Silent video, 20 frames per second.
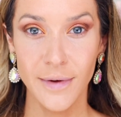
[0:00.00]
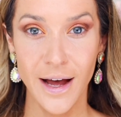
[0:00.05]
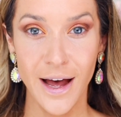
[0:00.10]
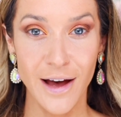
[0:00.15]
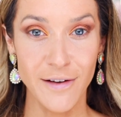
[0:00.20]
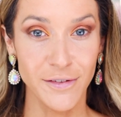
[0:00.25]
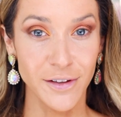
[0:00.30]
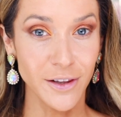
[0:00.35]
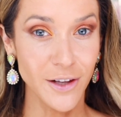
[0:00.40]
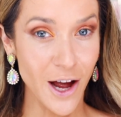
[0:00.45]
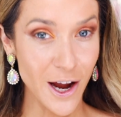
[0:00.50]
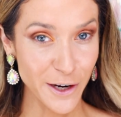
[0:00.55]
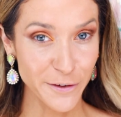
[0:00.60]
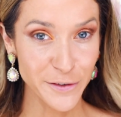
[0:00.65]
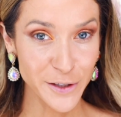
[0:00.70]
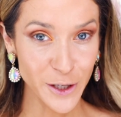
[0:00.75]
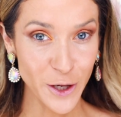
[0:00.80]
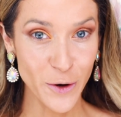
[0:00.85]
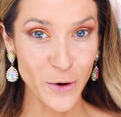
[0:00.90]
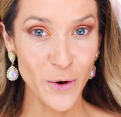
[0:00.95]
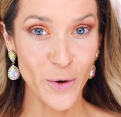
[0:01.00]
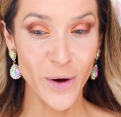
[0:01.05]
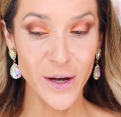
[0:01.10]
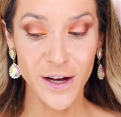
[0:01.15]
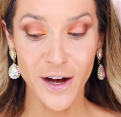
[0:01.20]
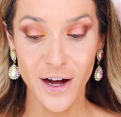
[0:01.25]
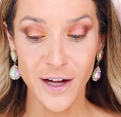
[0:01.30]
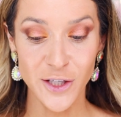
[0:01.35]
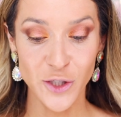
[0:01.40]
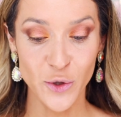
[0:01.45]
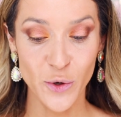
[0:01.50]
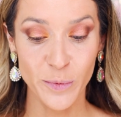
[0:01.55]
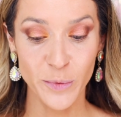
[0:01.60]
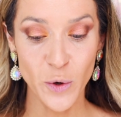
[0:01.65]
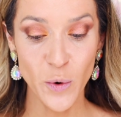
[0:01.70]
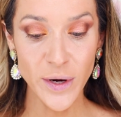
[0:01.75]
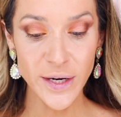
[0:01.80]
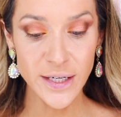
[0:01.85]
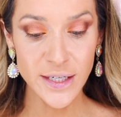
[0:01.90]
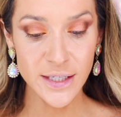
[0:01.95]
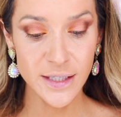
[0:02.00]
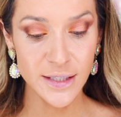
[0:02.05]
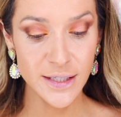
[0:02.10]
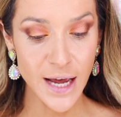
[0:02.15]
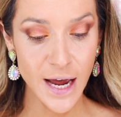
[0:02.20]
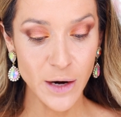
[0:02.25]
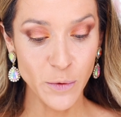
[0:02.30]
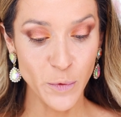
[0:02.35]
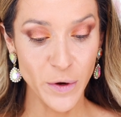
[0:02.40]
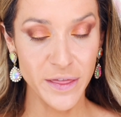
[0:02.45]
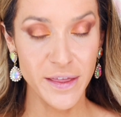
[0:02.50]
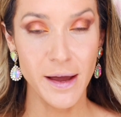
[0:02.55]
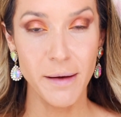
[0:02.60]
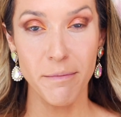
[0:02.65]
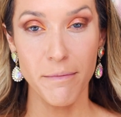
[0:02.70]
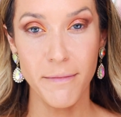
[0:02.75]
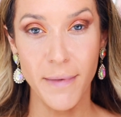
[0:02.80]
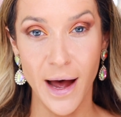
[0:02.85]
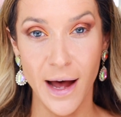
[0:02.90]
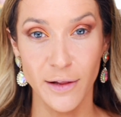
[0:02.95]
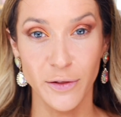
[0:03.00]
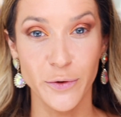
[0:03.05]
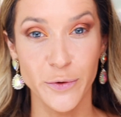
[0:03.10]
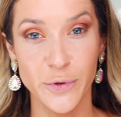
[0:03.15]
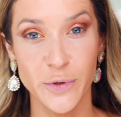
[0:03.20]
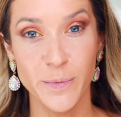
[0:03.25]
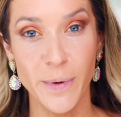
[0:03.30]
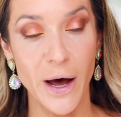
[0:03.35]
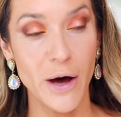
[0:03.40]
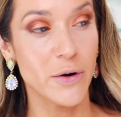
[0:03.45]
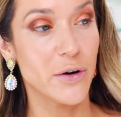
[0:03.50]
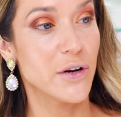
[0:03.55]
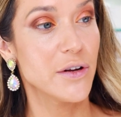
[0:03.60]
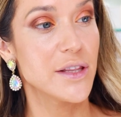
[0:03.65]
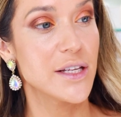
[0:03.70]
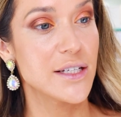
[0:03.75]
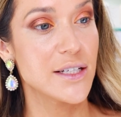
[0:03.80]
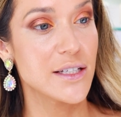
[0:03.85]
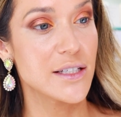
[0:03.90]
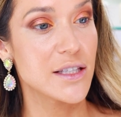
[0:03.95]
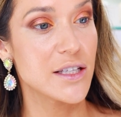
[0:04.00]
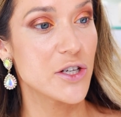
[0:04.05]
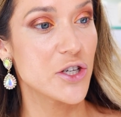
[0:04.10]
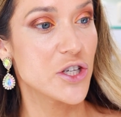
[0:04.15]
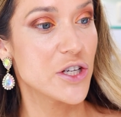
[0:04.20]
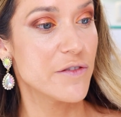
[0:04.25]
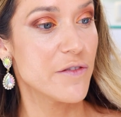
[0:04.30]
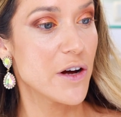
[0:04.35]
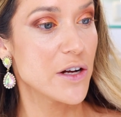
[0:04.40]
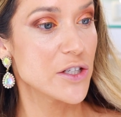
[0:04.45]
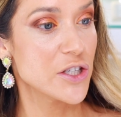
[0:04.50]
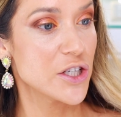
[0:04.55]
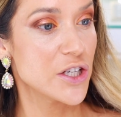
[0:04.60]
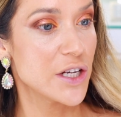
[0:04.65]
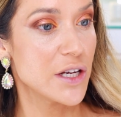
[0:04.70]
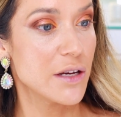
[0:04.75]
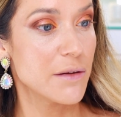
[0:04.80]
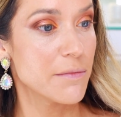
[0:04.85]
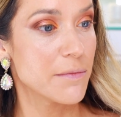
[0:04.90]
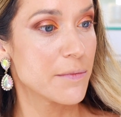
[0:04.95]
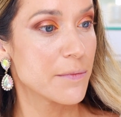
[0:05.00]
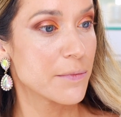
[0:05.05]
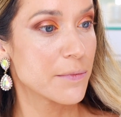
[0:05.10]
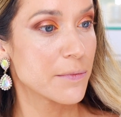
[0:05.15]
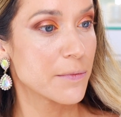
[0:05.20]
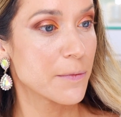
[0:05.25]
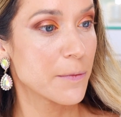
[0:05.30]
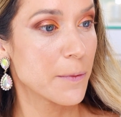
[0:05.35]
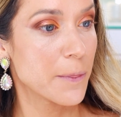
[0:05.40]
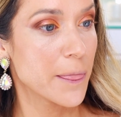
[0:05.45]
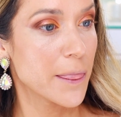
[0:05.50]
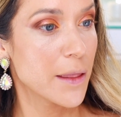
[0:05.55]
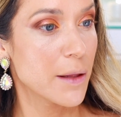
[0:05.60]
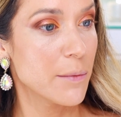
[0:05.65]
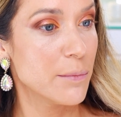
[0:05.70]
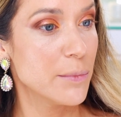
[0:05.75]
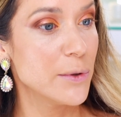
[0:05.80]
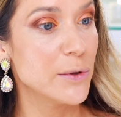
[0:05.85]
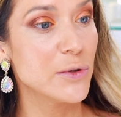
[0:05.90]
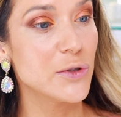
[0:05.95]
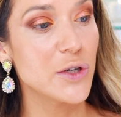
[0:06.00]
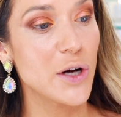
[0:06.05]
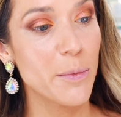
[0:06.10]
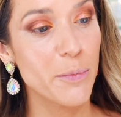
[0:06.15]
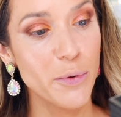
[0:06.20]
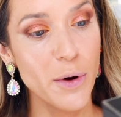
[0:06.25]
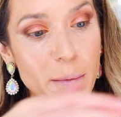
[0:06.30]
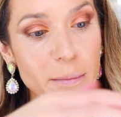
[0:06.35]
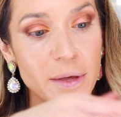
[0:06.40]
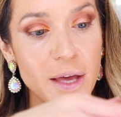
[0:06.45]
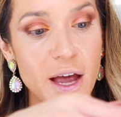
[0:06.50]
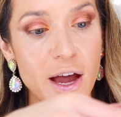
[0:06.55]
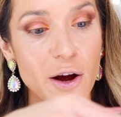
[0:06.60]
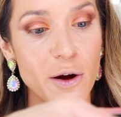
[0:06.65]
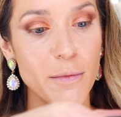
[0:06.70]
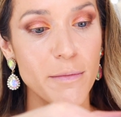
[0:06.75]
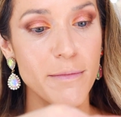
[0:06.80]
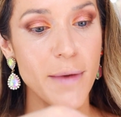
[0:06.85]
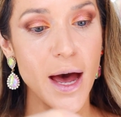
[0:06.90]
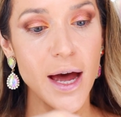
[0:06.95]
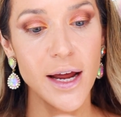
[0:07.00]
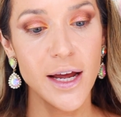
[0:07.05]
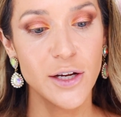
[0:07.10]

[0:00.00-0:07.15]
have a lot of glow going on, so I'm going to set with a matte loose powder. This is the Givenchy Poudre Premiere Matte